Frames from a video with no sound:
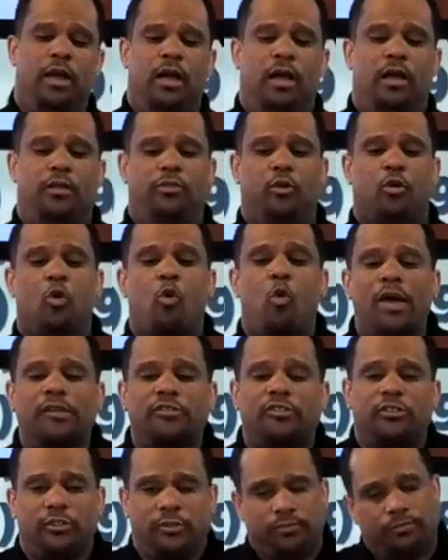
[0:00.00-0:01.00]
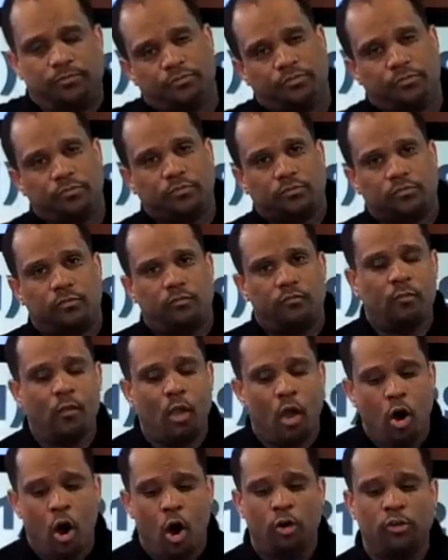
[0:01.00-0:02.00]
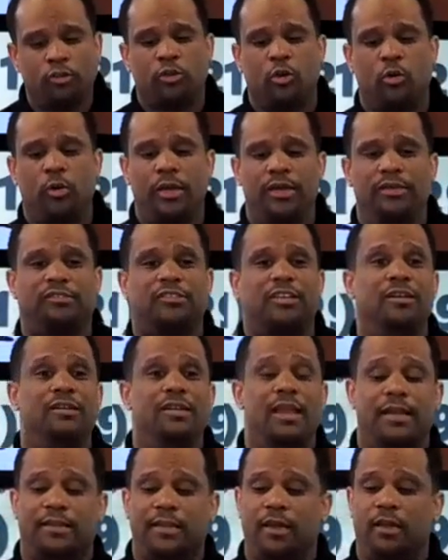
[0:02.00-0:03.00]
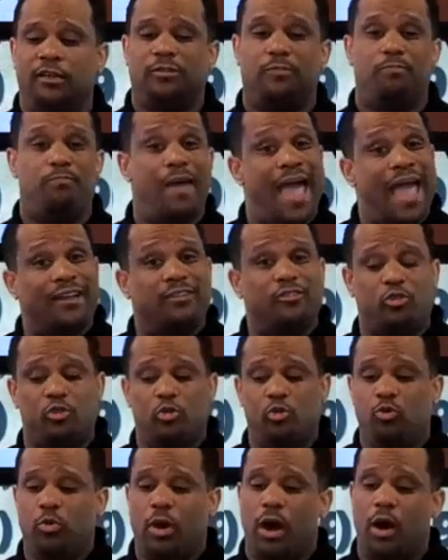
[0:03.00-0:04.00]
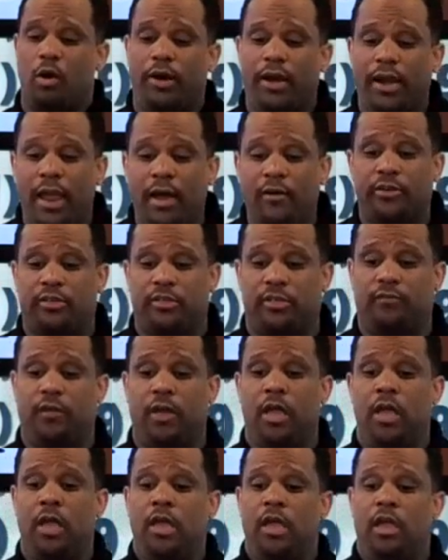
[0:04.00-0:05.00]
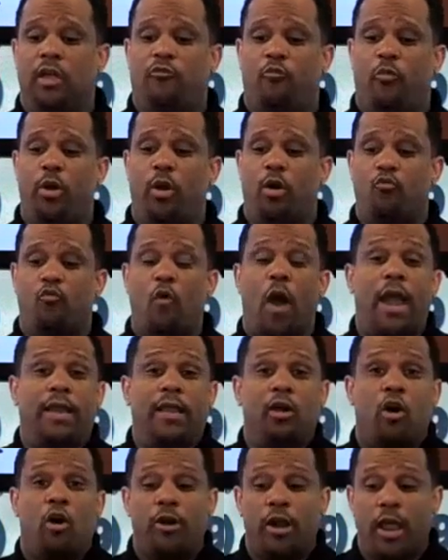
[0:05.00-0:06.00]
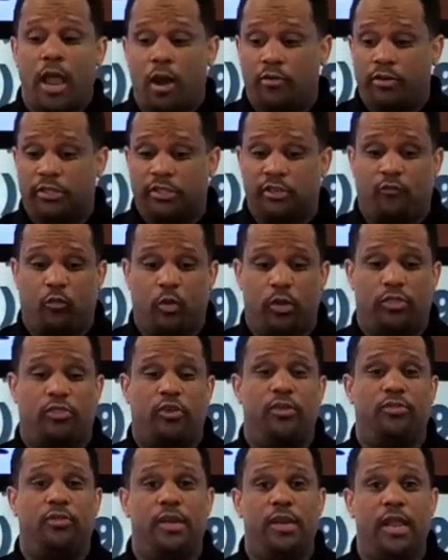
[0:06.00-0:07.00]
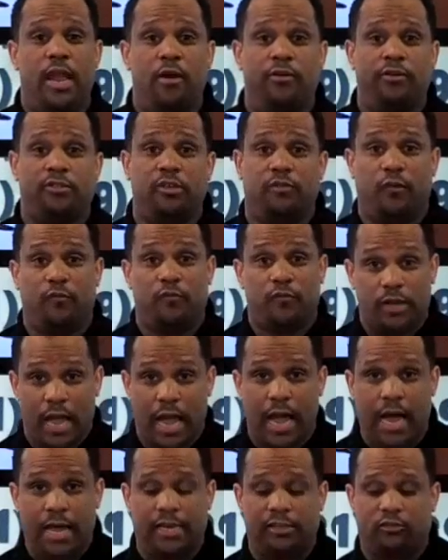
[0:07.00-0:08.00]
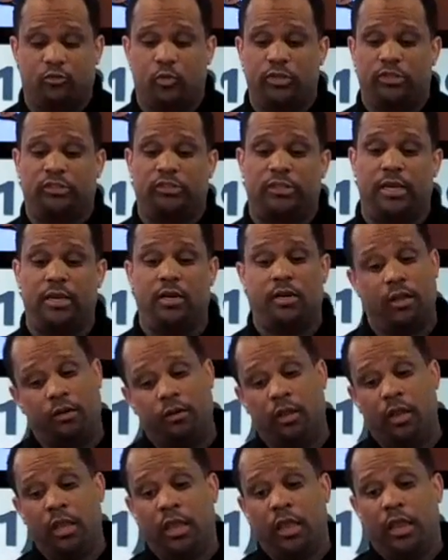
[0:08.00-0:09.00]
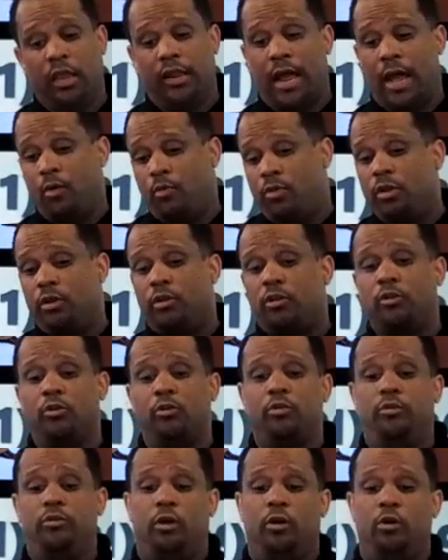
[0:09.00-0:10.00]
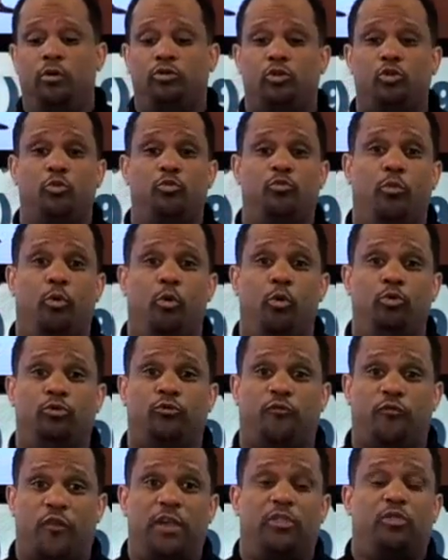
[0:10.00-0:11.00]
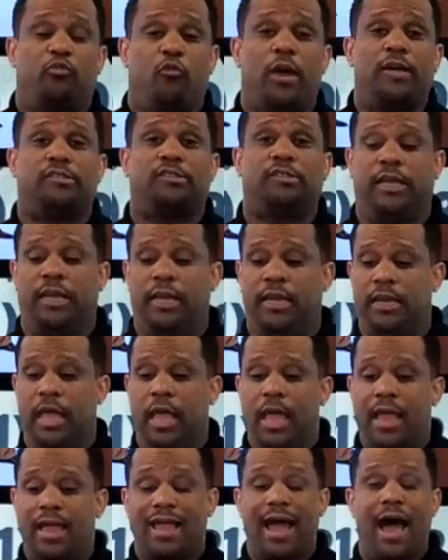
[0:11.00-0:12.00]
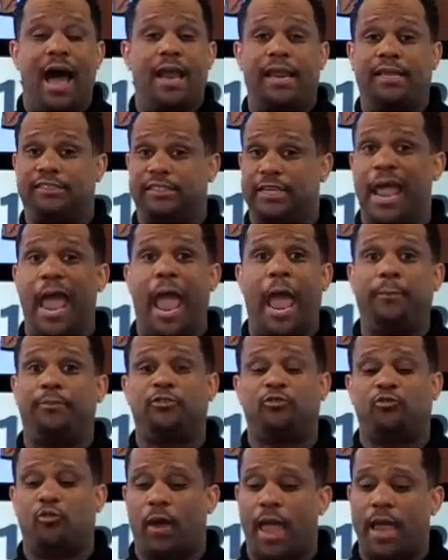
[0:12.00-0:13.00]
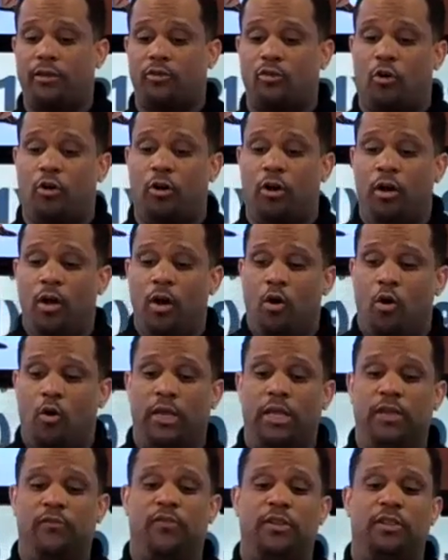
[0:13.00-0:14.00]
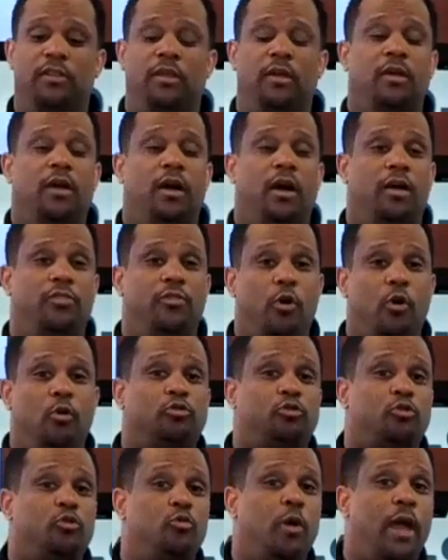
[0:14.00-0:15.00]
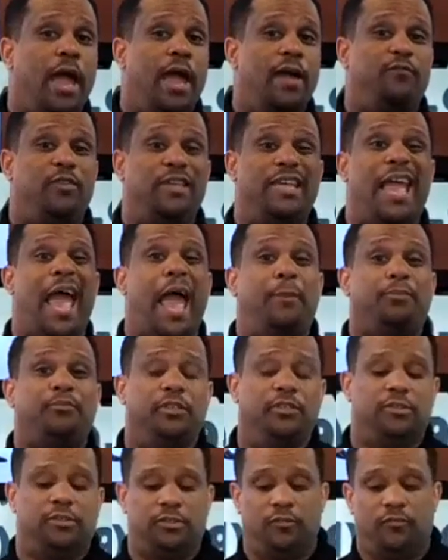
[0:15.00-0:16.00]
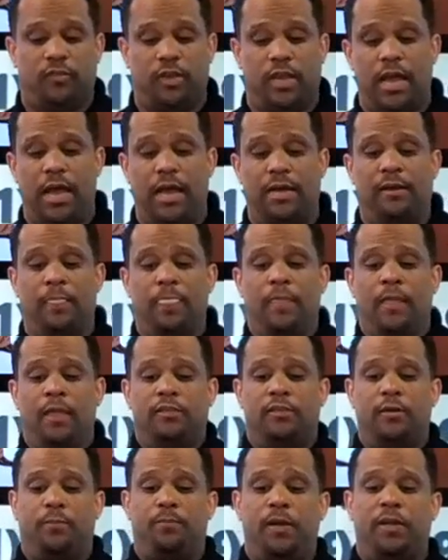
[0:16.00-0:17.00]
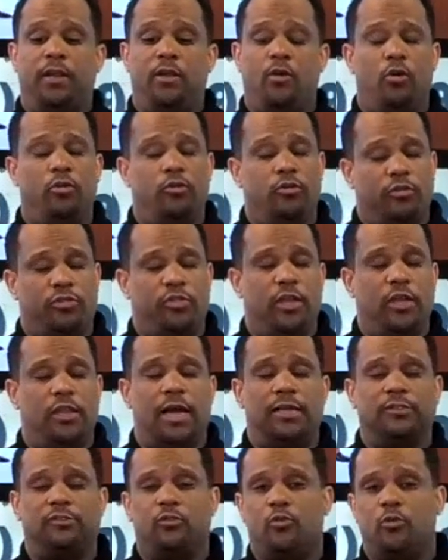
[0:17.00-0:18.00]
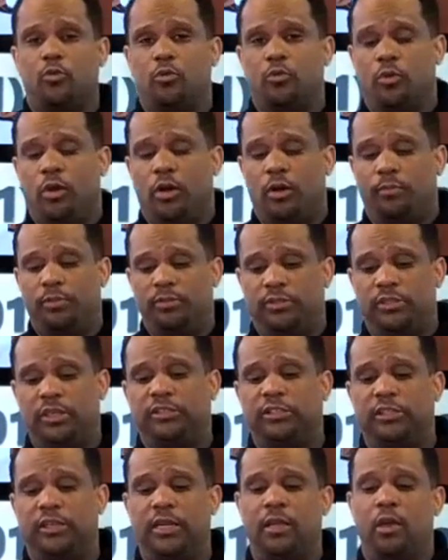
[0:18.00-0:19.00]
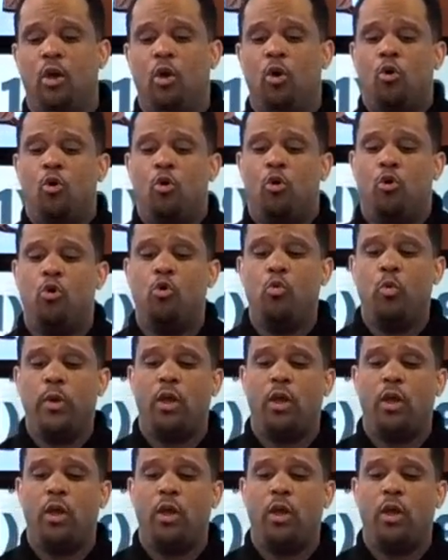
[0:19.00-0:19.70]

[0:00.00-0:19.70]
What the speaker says: The question also is connecting us back to our narrative. If we are writing our narrative within the narrative of God, as we stated, and I will include those whose faith rests in God as an abstract, or even those who have the absence of God, depending on your theological positioning, who we